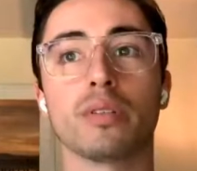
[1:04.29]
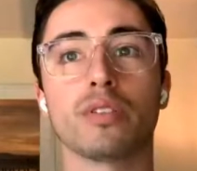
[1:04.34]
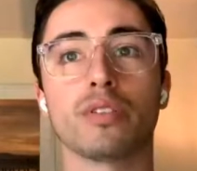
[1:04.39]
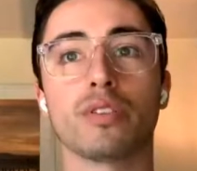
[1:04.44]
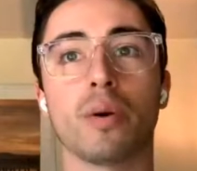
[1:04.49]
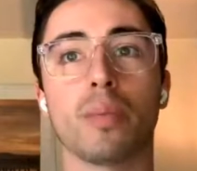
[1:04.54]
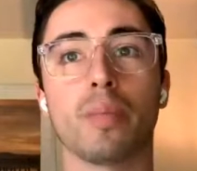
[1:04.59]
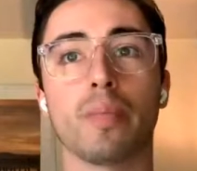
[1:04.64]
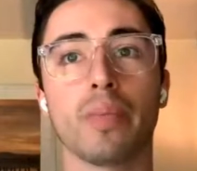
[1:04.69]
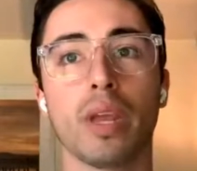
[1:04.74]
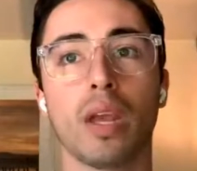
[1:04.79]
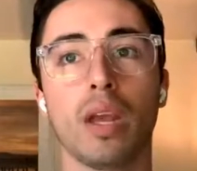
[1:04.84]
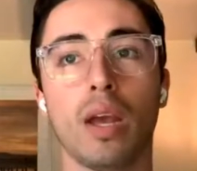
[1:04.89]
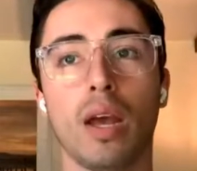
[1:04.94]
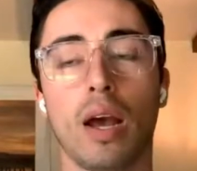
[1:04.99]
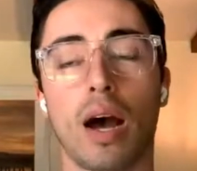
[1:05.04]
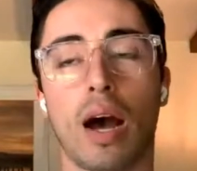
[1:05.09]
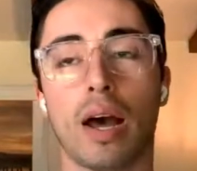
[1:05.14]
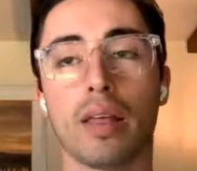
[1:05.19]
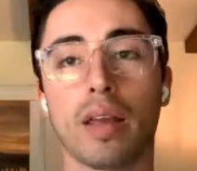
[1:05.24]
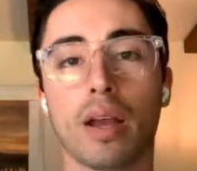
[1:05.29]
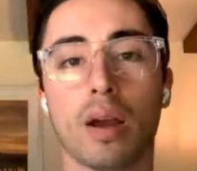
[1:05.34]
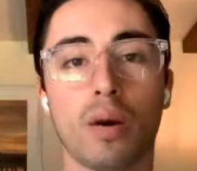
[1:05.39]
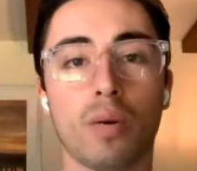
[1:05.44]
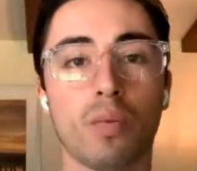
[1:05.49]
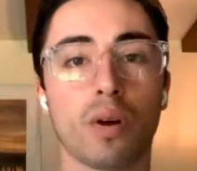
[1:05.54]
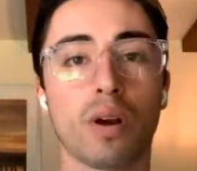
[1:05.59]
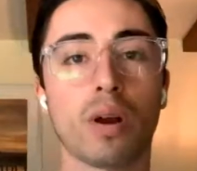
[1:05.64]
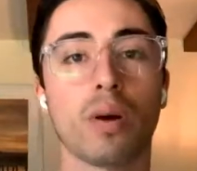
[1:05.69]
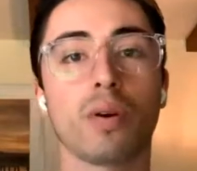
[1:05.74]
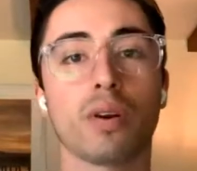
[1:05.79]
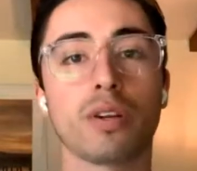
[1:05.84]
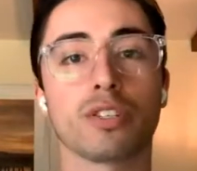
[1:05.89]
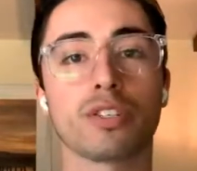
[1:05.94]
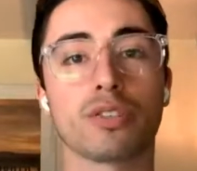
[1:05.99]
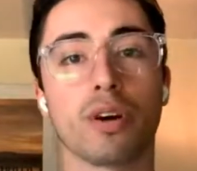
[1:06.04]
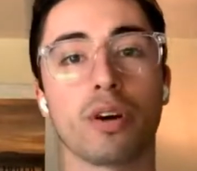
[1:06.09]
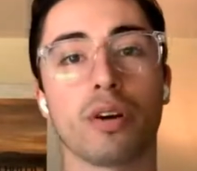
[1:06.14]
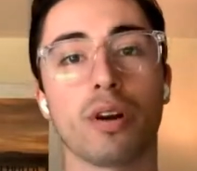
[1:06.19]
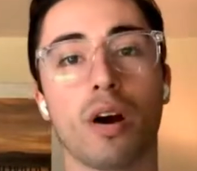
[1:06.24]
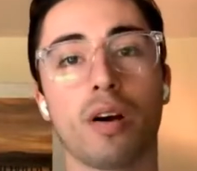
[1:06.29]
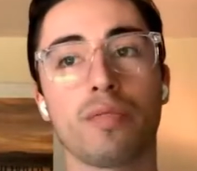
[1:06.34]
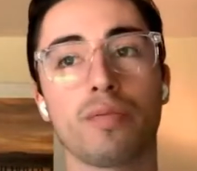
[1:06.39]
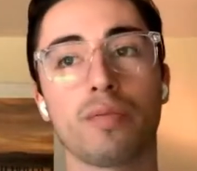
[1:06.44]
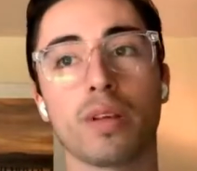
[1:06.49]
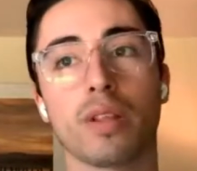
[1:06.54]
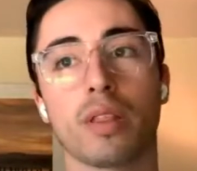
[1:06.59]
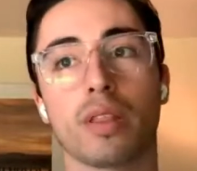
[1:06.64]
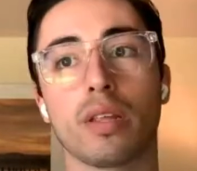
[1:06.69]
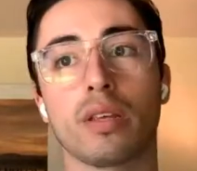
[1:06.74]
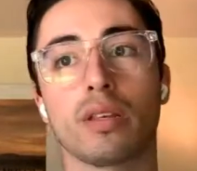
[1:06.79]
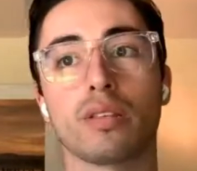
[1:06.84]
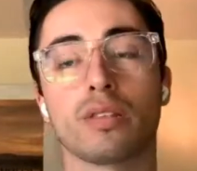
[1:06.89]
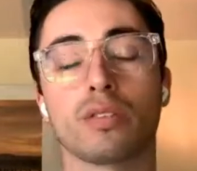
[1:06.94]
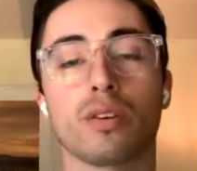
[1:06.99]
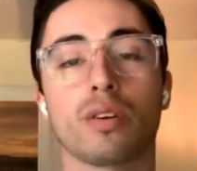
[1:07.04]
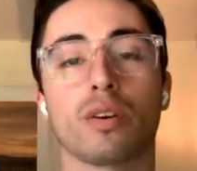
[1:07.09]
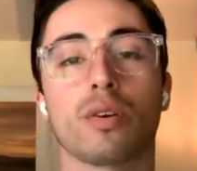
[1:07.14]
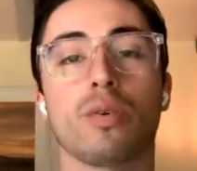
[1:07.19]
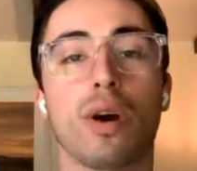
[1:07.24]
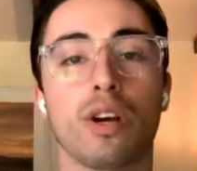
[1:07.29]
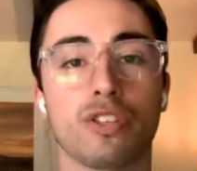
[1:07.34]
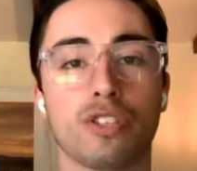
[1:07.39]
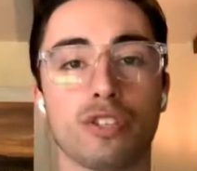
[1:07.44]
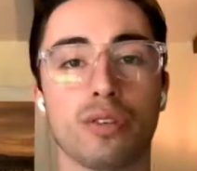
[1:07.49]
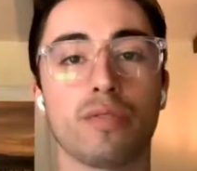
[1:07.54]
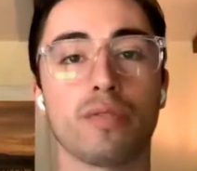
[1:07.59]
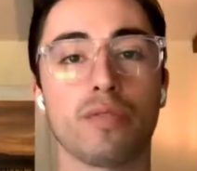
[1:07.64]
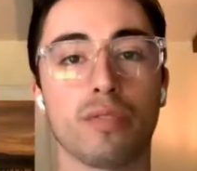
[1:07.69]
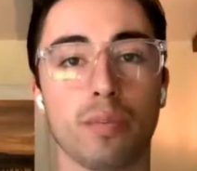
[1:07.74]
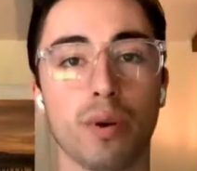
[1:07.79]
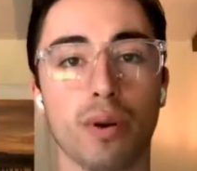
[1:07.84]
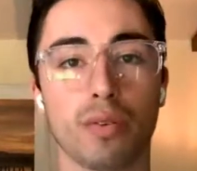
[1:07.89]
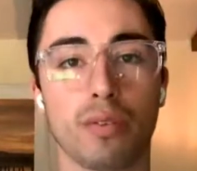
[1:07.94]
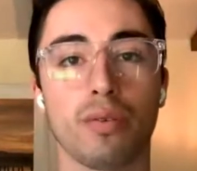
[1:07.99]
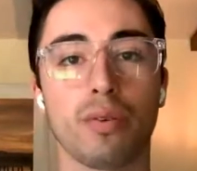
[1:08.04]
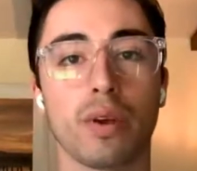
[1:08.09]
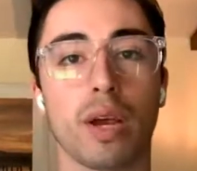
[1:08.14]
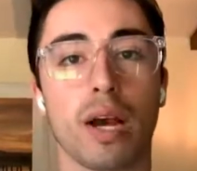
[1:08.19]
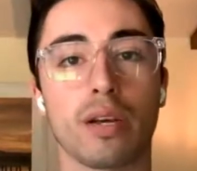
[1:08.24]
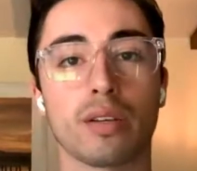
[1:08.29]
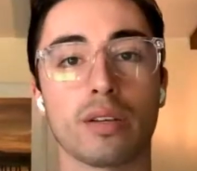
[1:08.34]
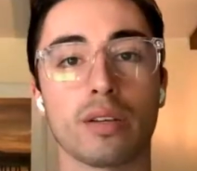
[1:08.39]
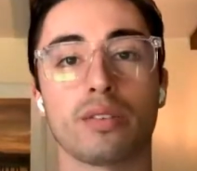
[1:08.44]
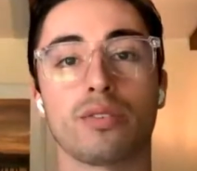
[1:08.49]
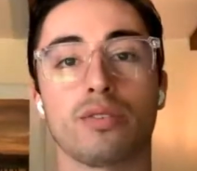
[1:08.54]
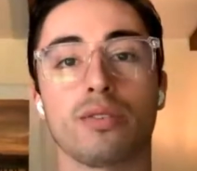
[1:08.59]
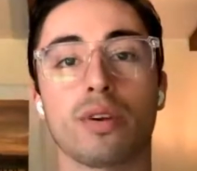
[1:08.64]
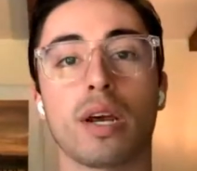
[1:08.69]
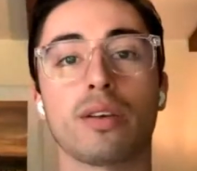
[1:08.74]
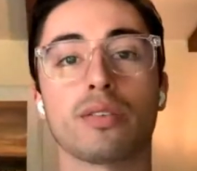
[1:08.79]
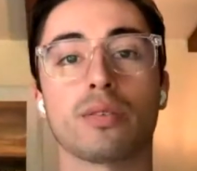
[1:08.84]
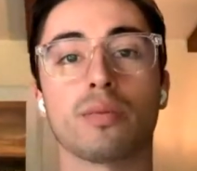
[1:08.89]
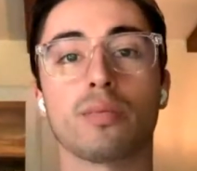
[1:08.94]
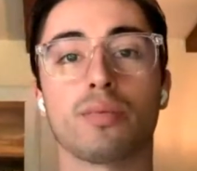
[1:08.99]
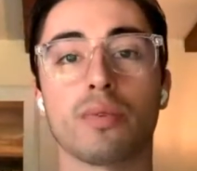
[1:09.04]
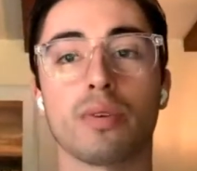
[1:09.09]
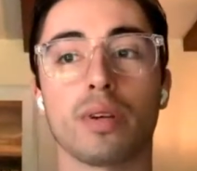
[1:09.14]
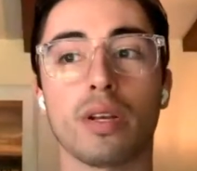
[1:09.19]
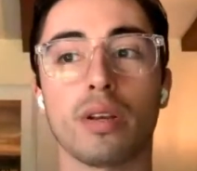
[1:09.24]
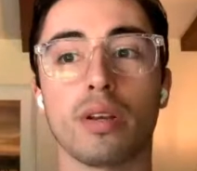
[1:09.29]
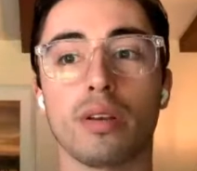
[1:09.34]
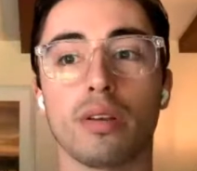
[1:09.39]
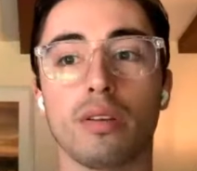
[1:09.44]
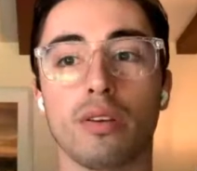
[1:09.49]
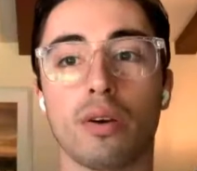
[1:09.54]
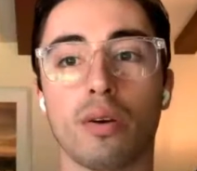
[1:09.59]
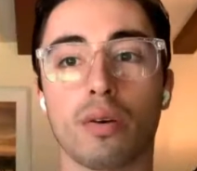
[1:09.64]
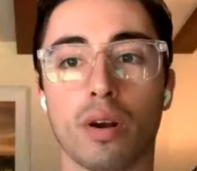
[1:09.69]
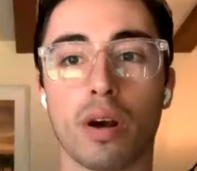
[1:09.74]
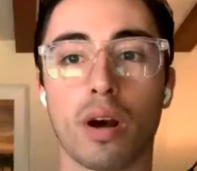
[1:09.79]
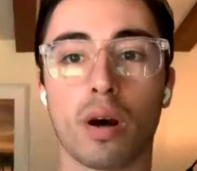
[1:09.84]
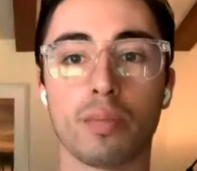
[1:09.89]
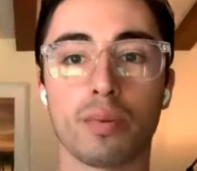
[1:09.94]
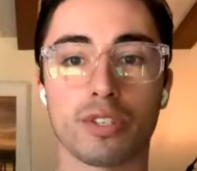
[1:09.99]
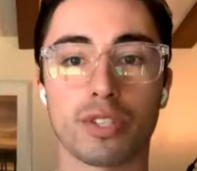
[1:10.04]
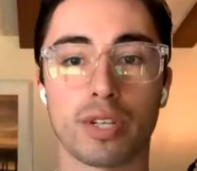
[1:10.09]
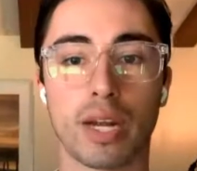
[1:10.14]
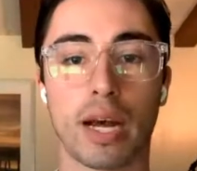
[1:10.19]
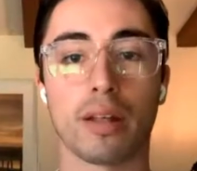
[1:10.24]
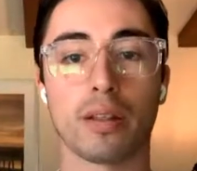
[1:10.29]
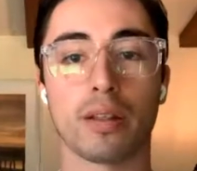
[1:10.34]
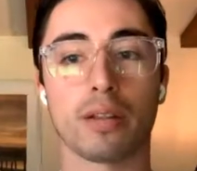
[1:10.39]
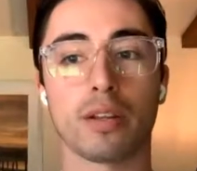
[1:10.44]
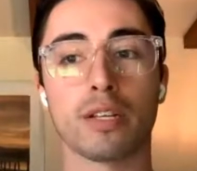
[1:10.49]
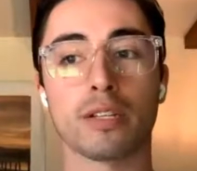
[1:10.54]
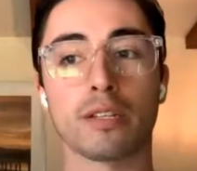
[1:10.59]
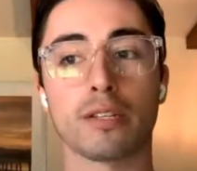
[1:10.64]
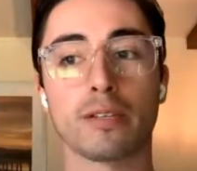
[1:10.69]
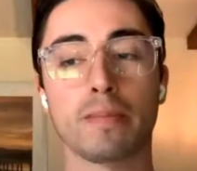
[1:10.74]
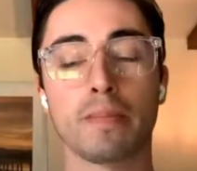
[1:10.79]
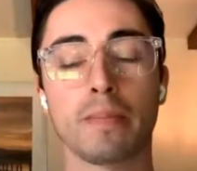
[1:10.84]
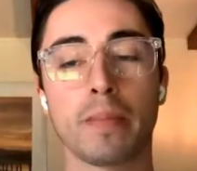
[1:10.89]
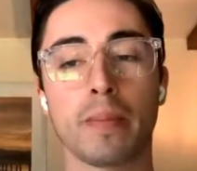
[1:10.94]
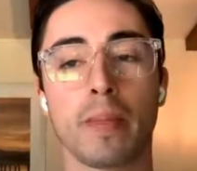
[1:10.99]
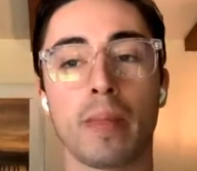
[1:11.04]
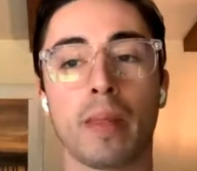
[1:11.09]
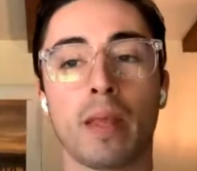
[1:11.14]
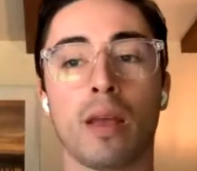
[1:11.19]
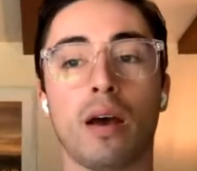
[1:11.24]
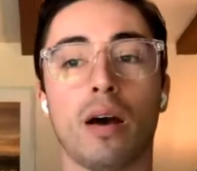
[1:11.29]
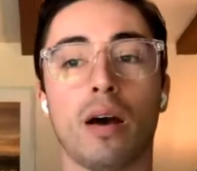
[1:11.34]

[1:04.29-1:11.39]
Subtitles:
So I think what I want to start off with is a question for both you guys, because you guys are pretty, accomplished athletes.